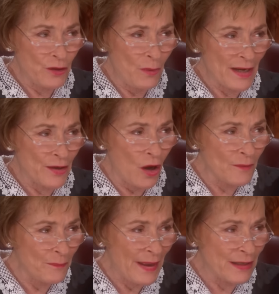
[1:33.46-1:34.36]
you had an
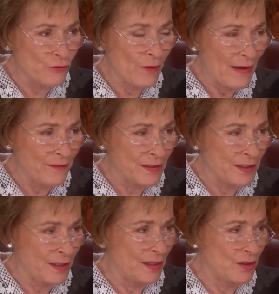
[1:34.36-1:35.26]
unpaid traffic
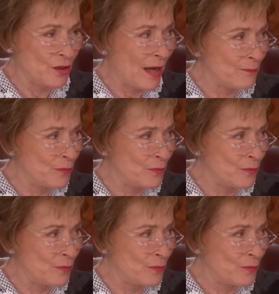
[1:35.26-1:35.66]
ticket, you got